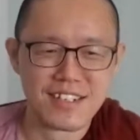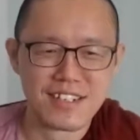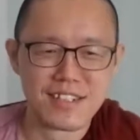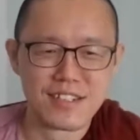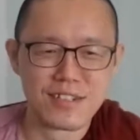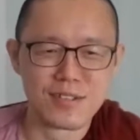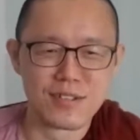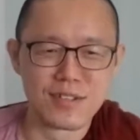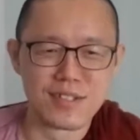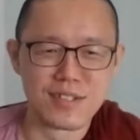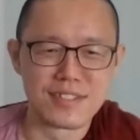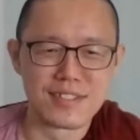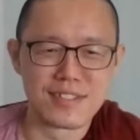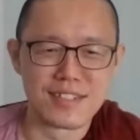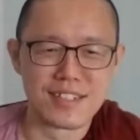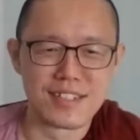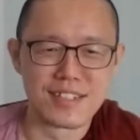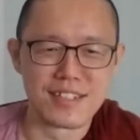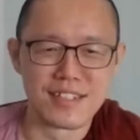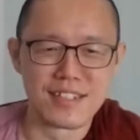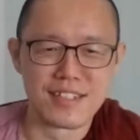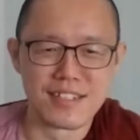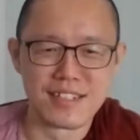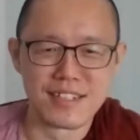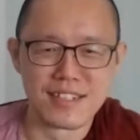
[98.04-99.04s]
who is
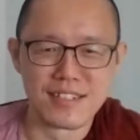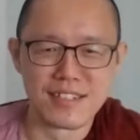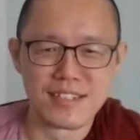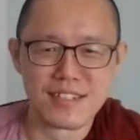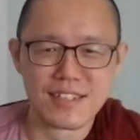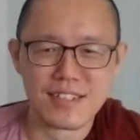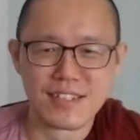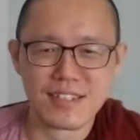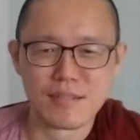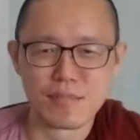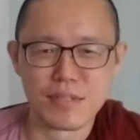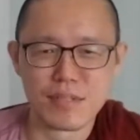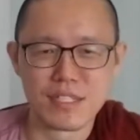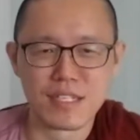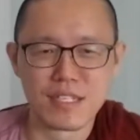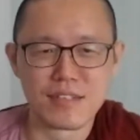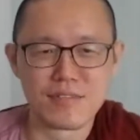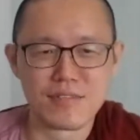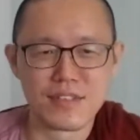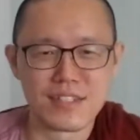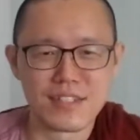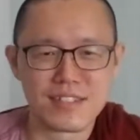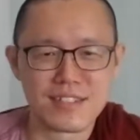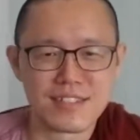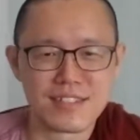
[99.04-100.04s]
a
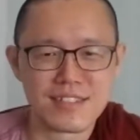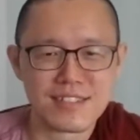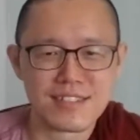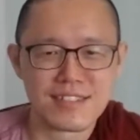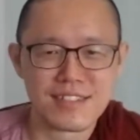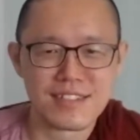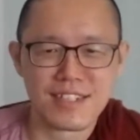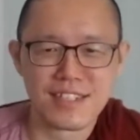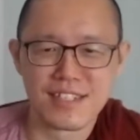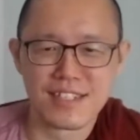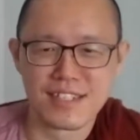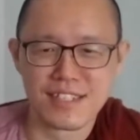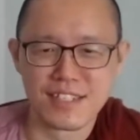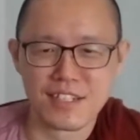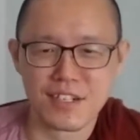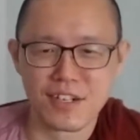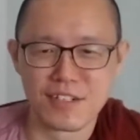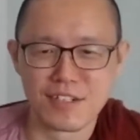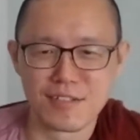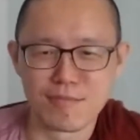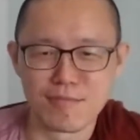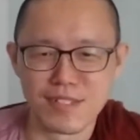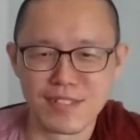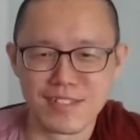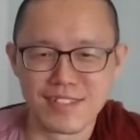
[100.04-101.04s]
behavioral
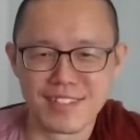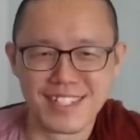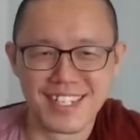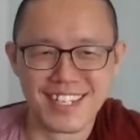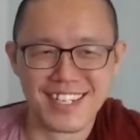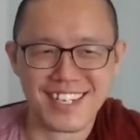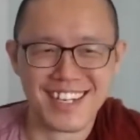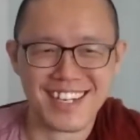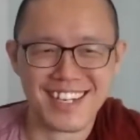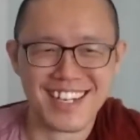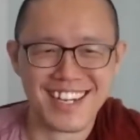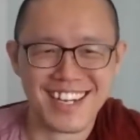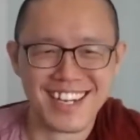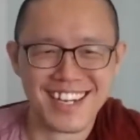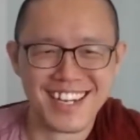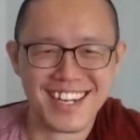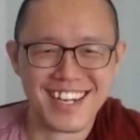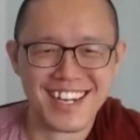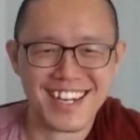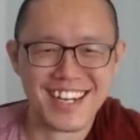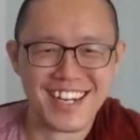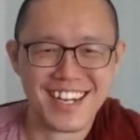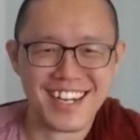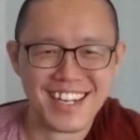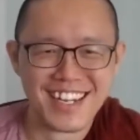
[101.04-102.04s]
economist.
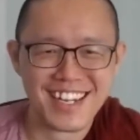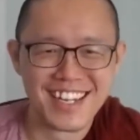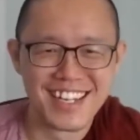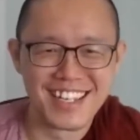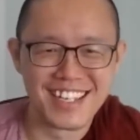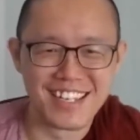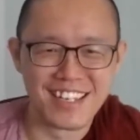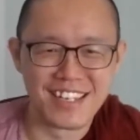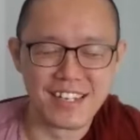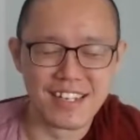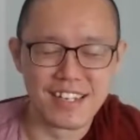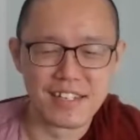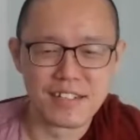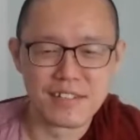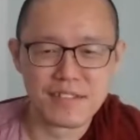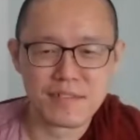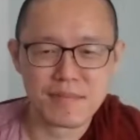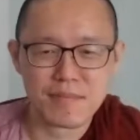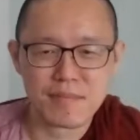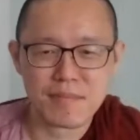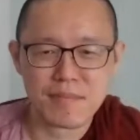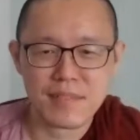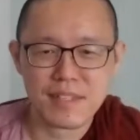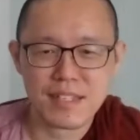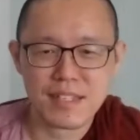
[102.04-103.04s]
Yeah.
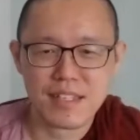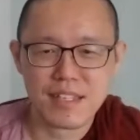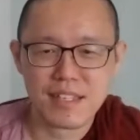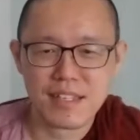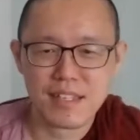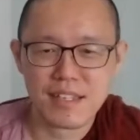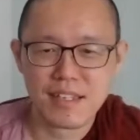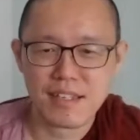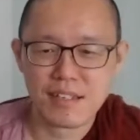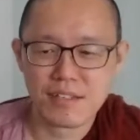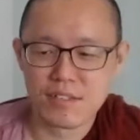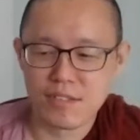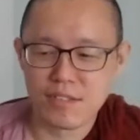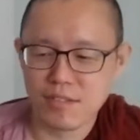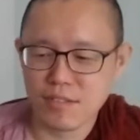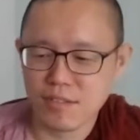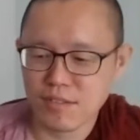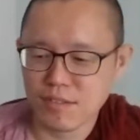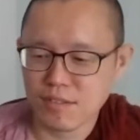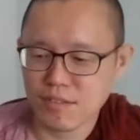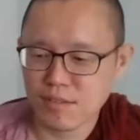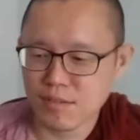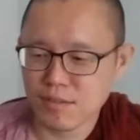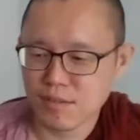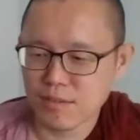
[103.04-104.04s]

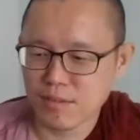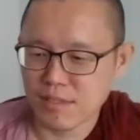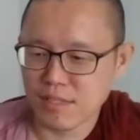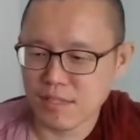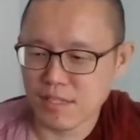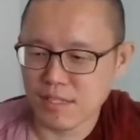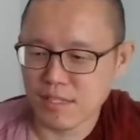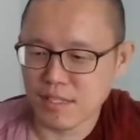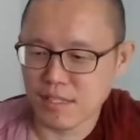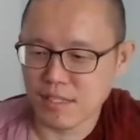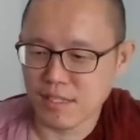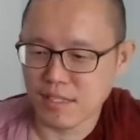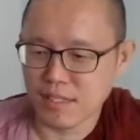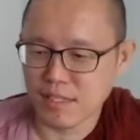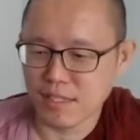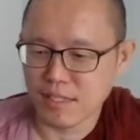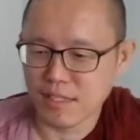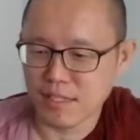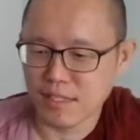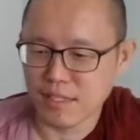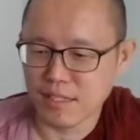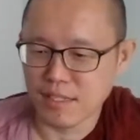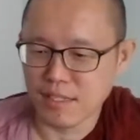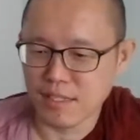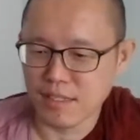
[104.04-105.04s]
So
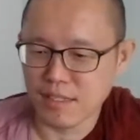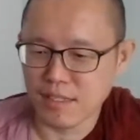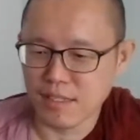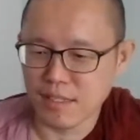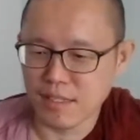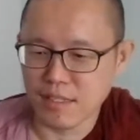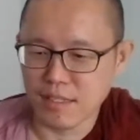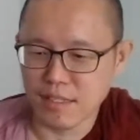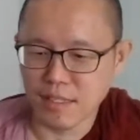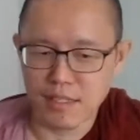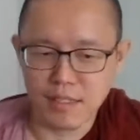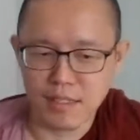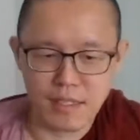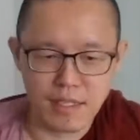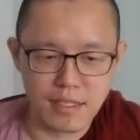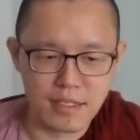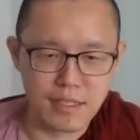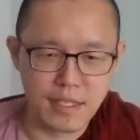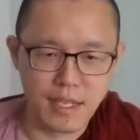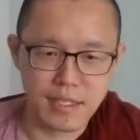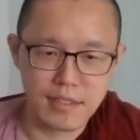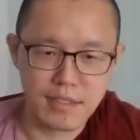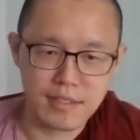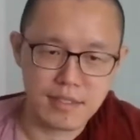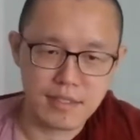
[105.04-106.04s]
in
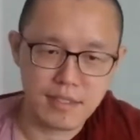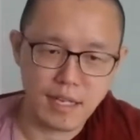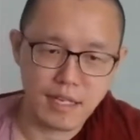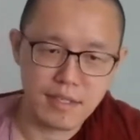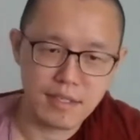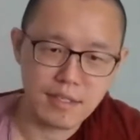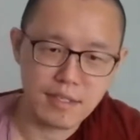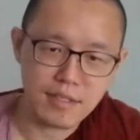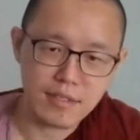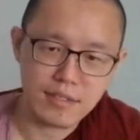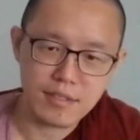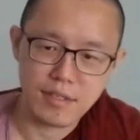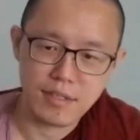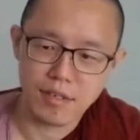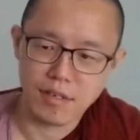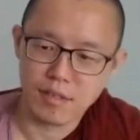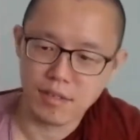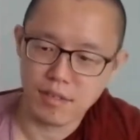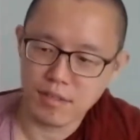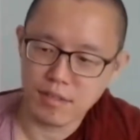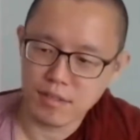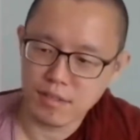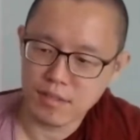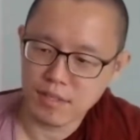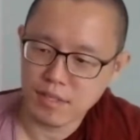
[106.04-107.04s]
their studies
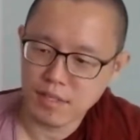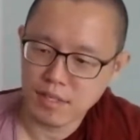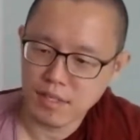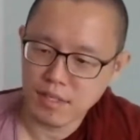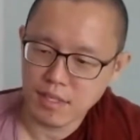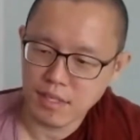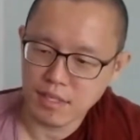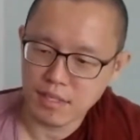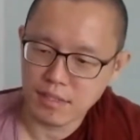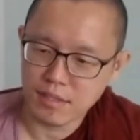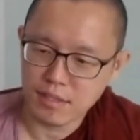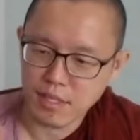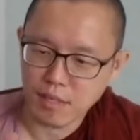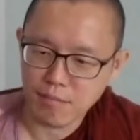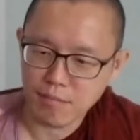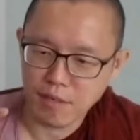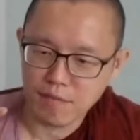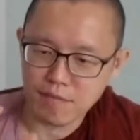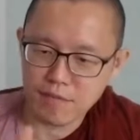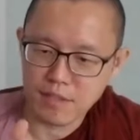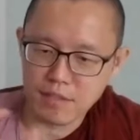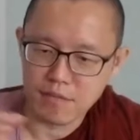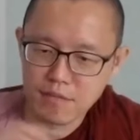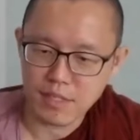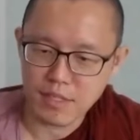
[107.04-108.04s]
or in some
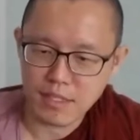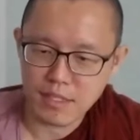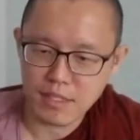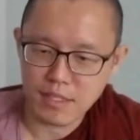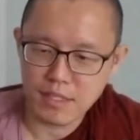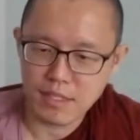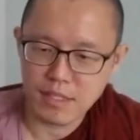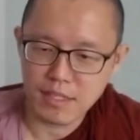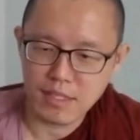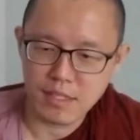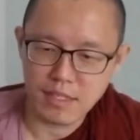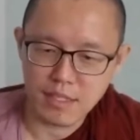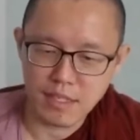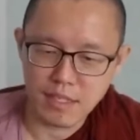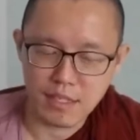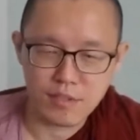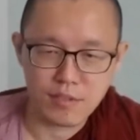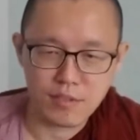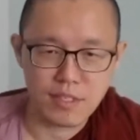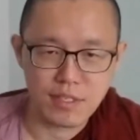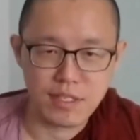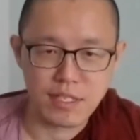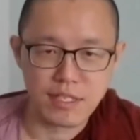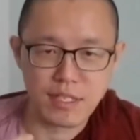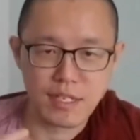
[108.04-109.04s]
of the work, that's
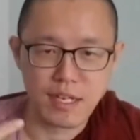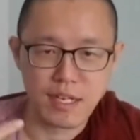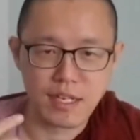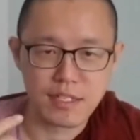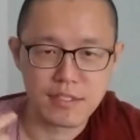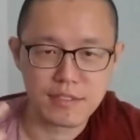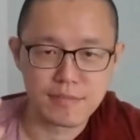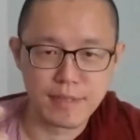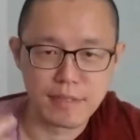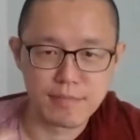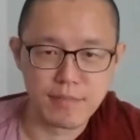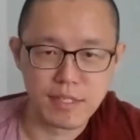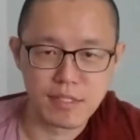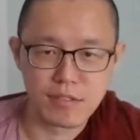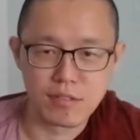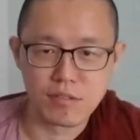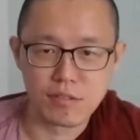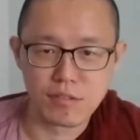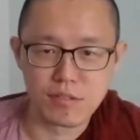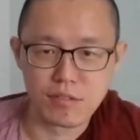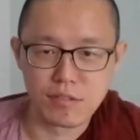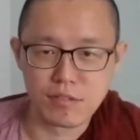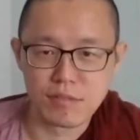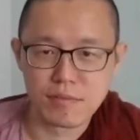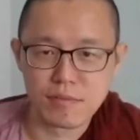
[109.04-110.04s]
what they ask people to
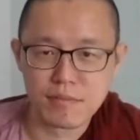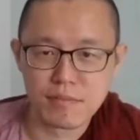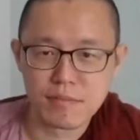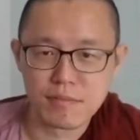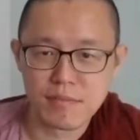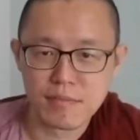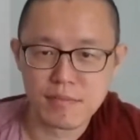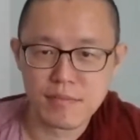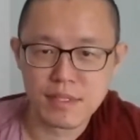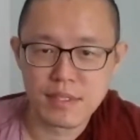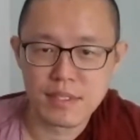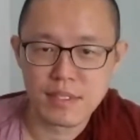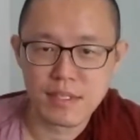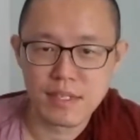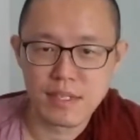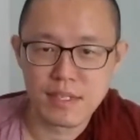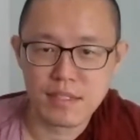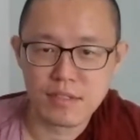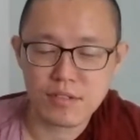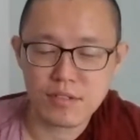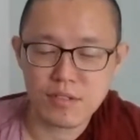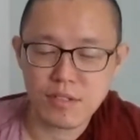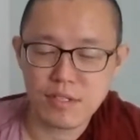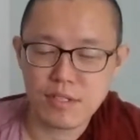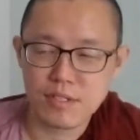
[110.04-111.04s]
do.
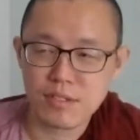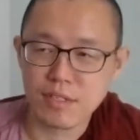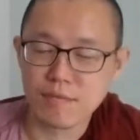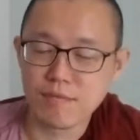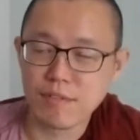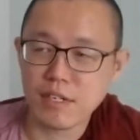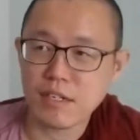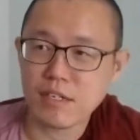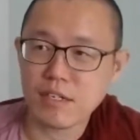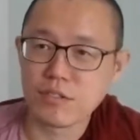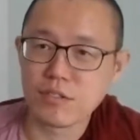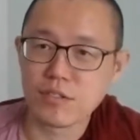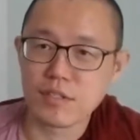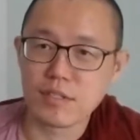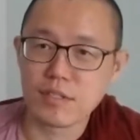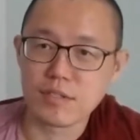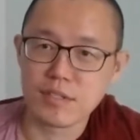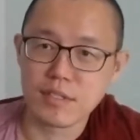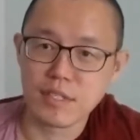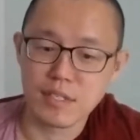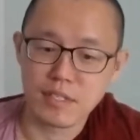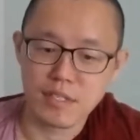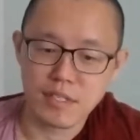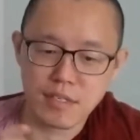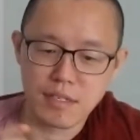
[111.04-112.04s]
So it's a very
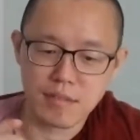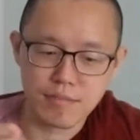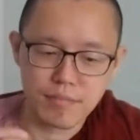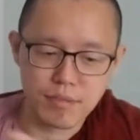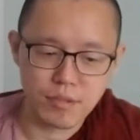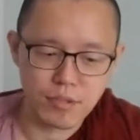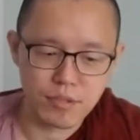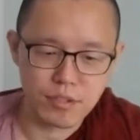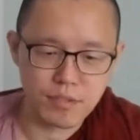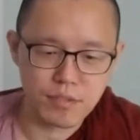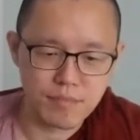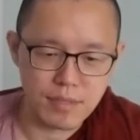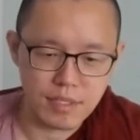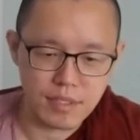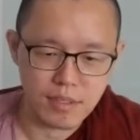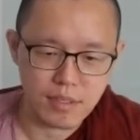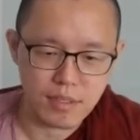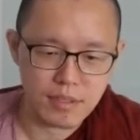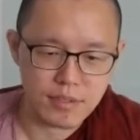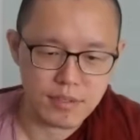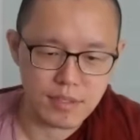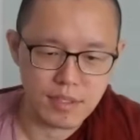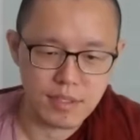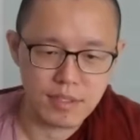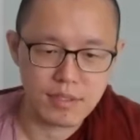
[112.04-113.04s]
interesting approach,
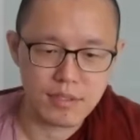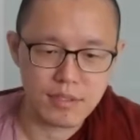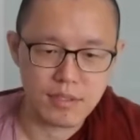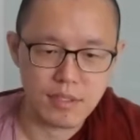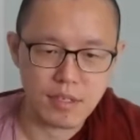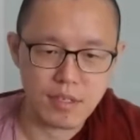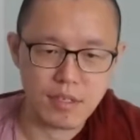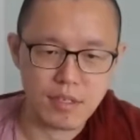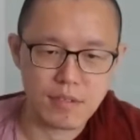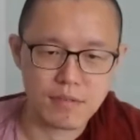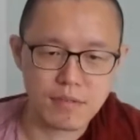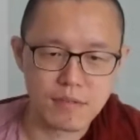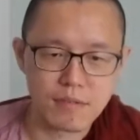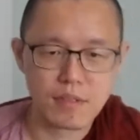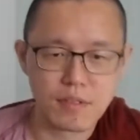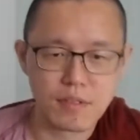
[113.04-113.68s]
because instead of